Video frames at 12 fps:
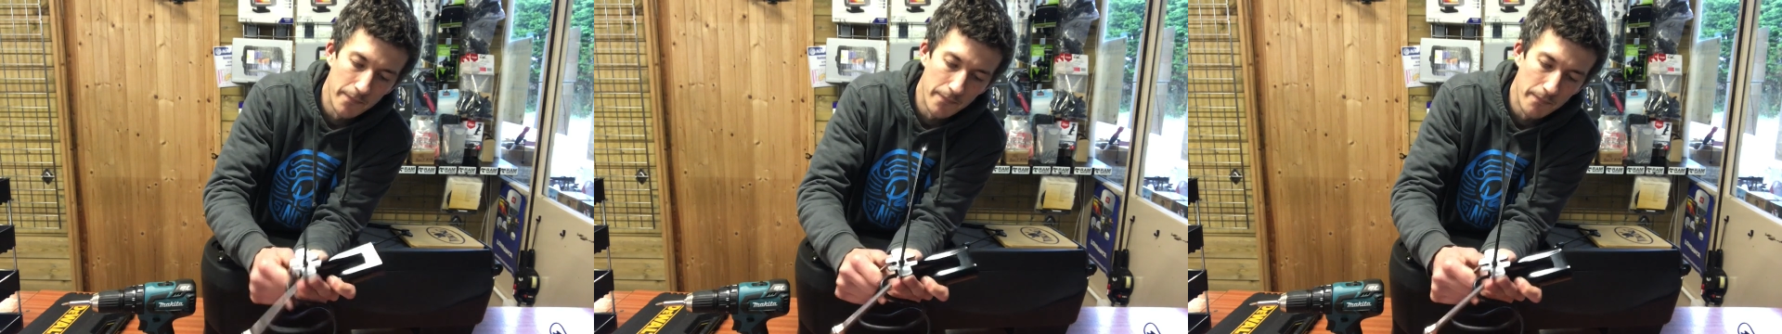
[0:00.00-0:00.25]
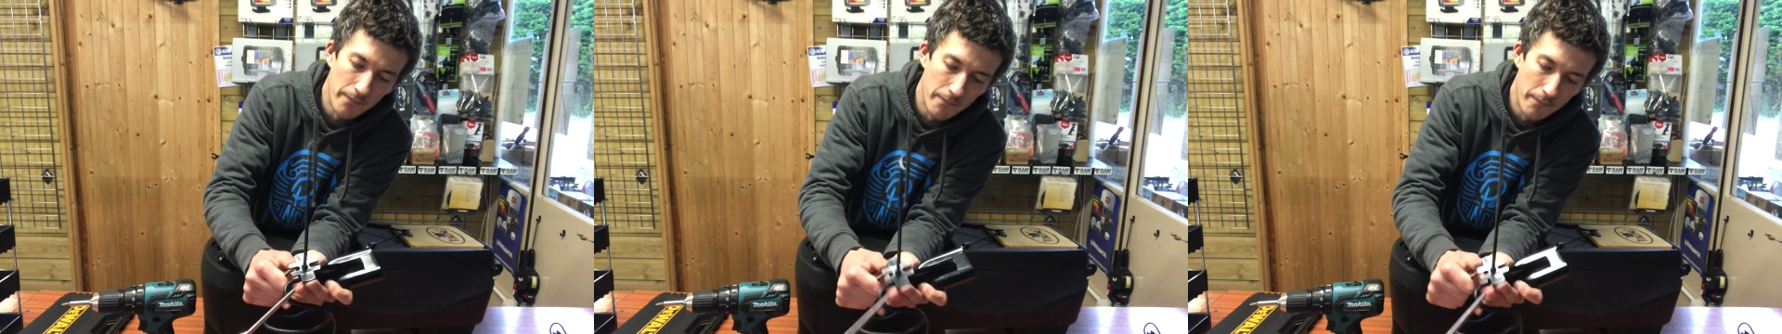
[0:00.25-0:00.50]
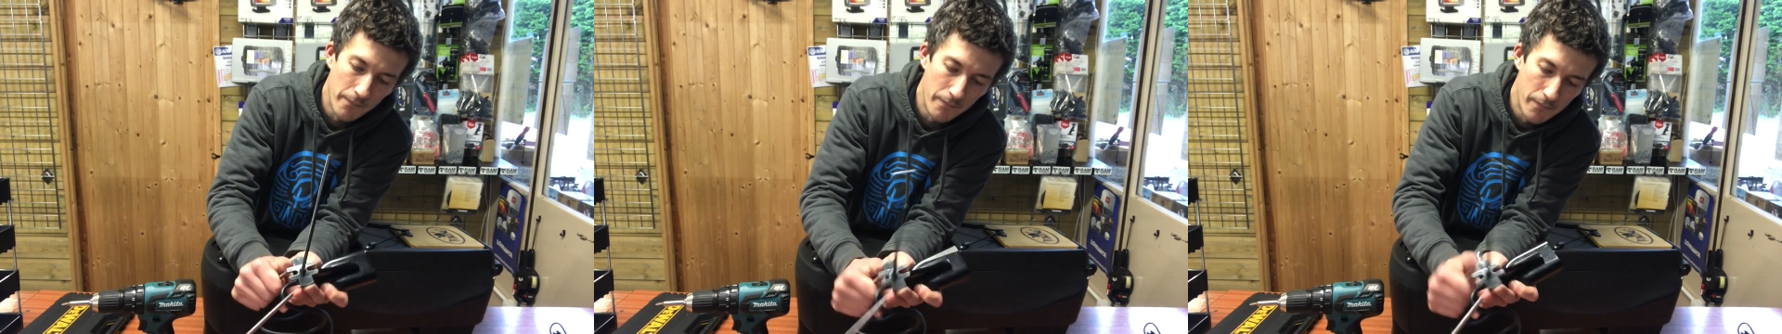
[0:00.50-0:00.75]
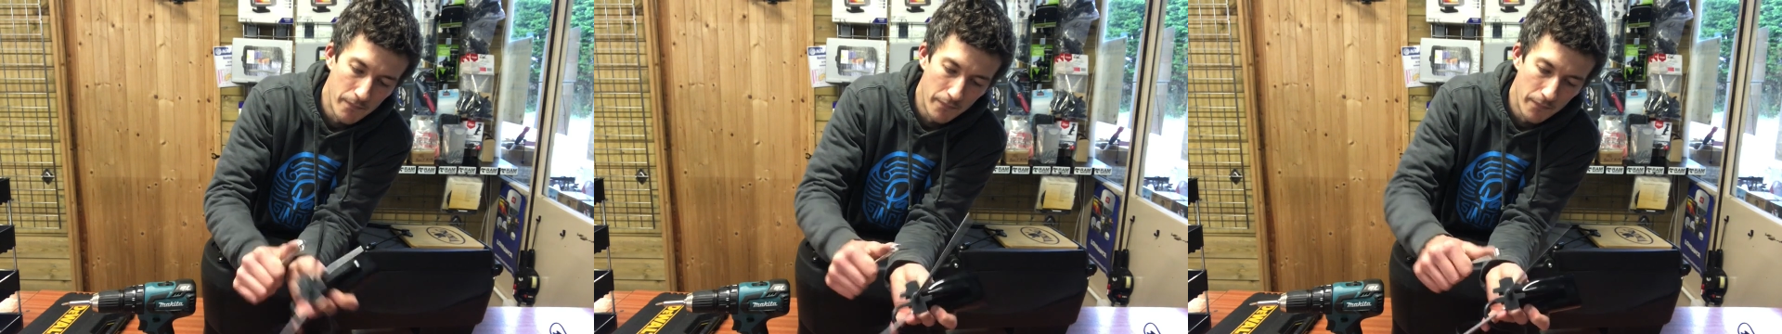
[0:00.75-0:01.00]

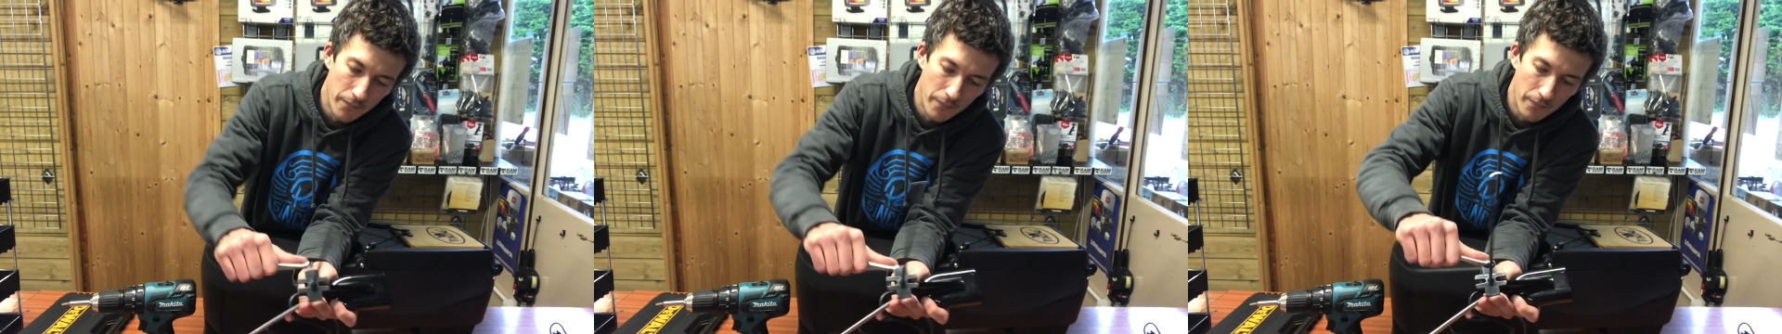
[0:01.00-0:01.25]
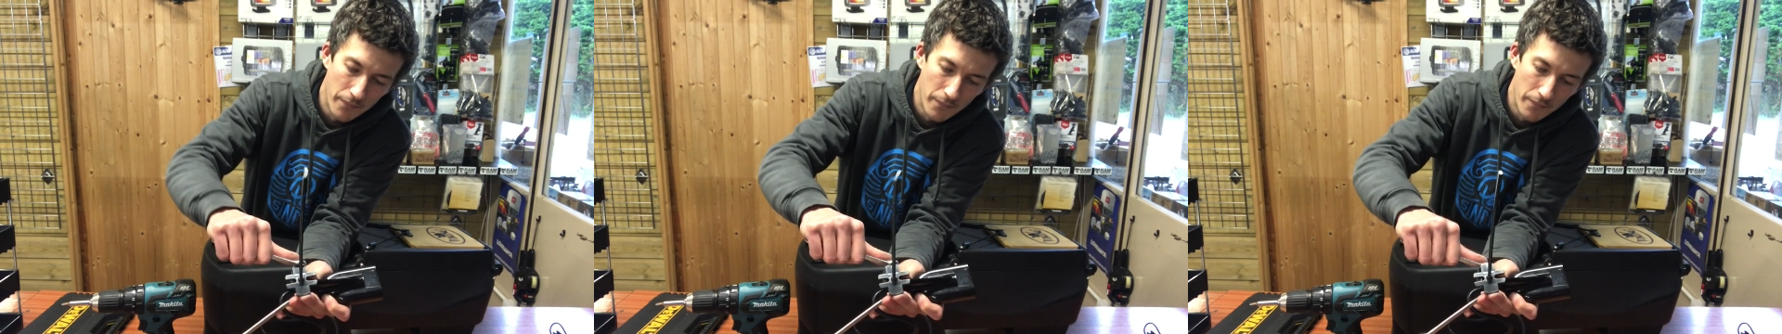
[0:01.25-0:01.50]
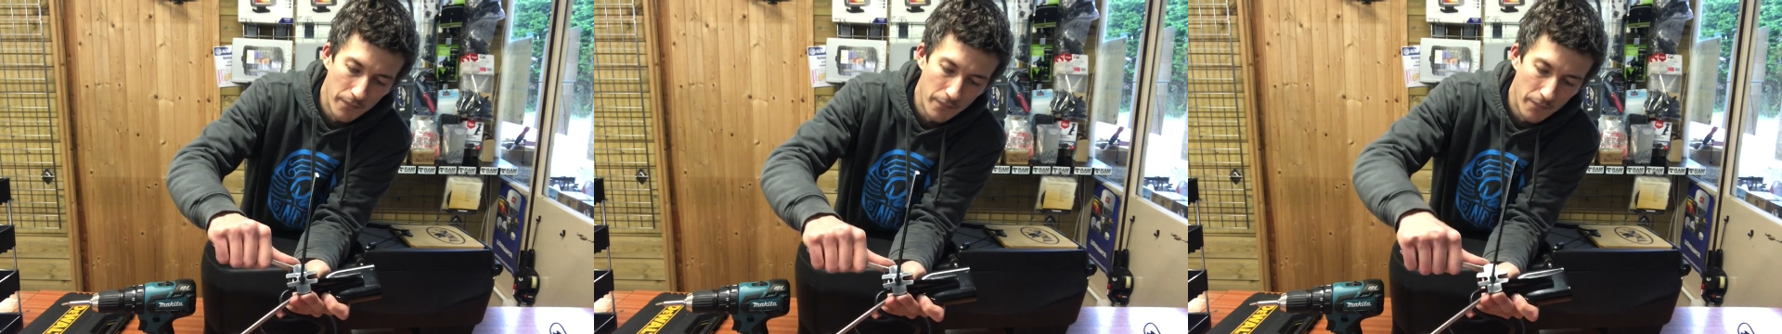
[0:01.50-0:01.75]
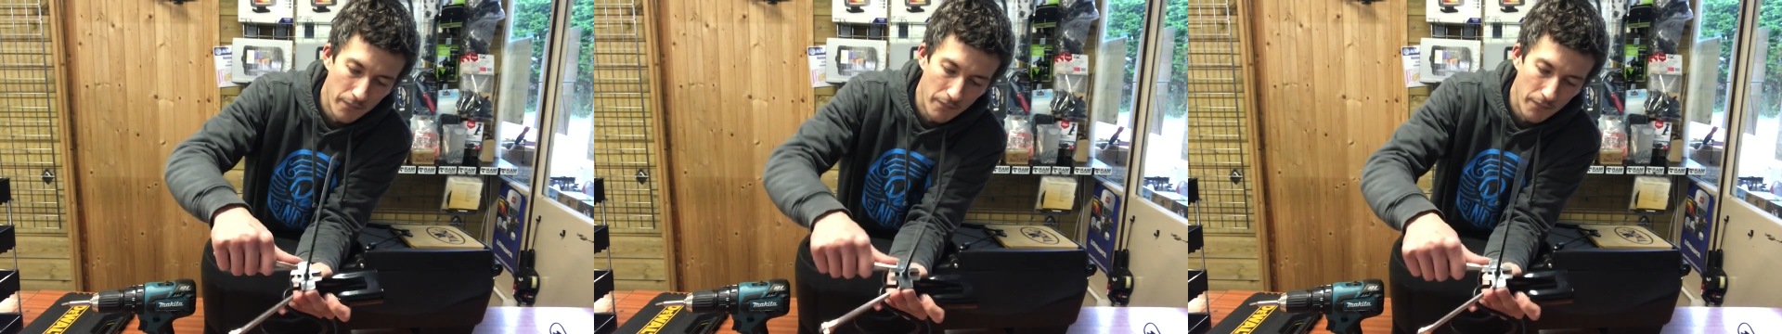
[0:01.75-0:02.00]

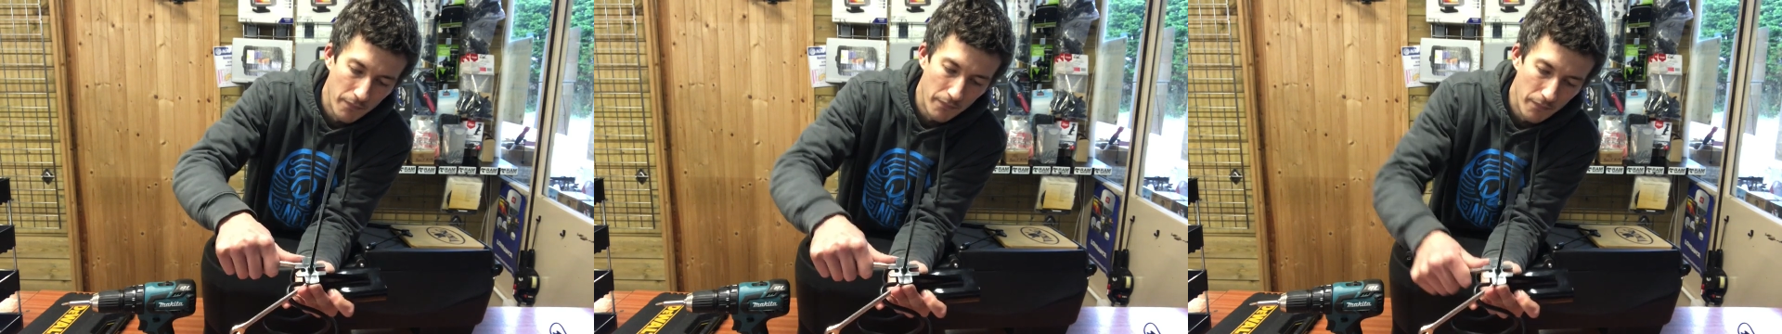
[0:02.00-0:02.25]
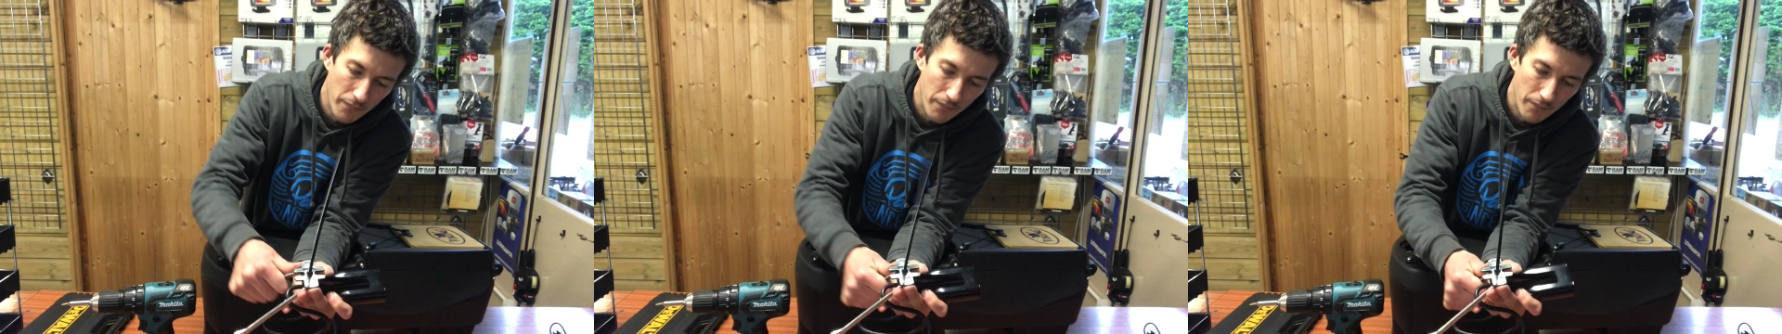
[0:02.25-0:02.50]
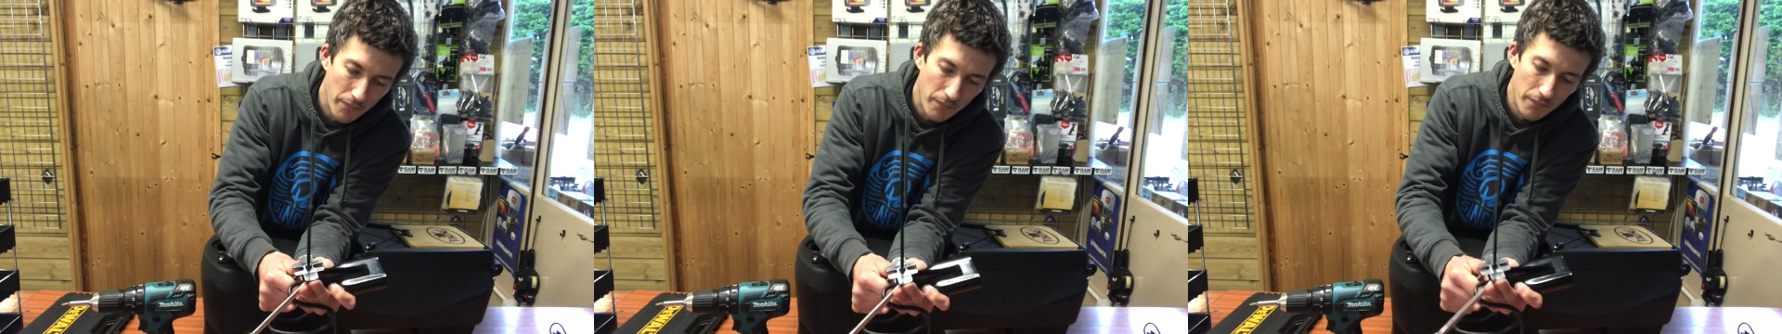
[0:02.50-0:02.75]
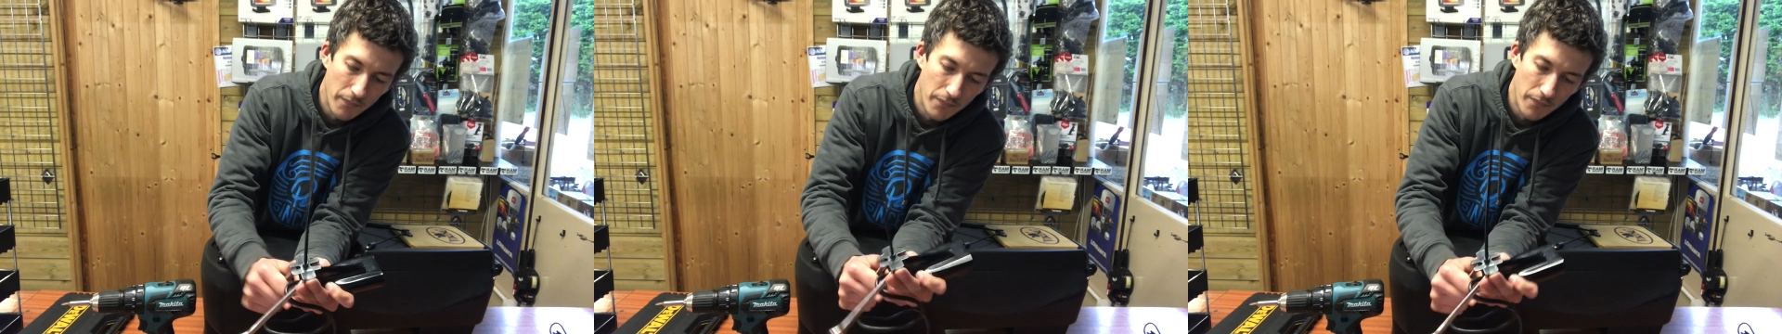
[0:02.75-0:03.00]

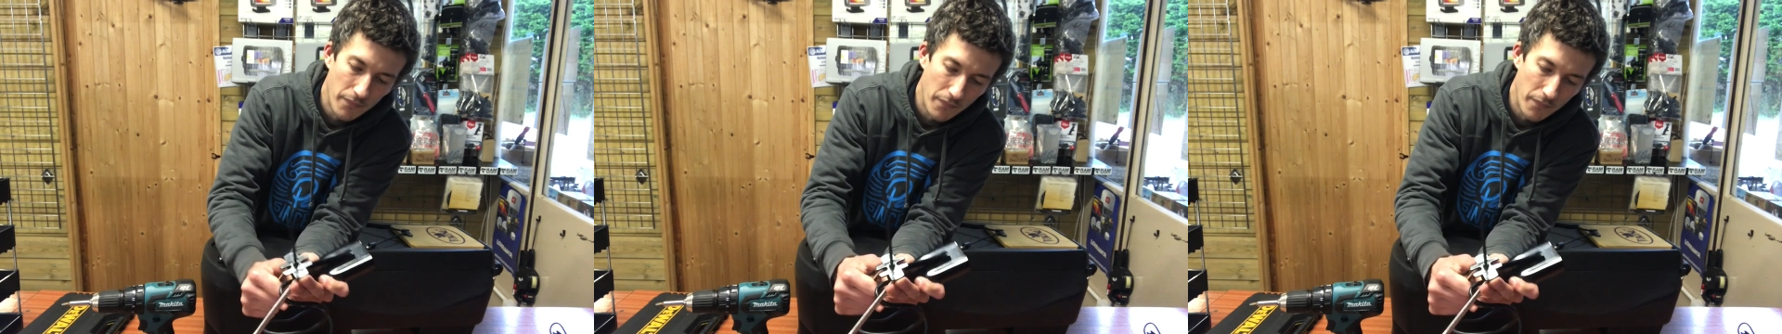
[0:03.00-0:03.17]
Nothing is said.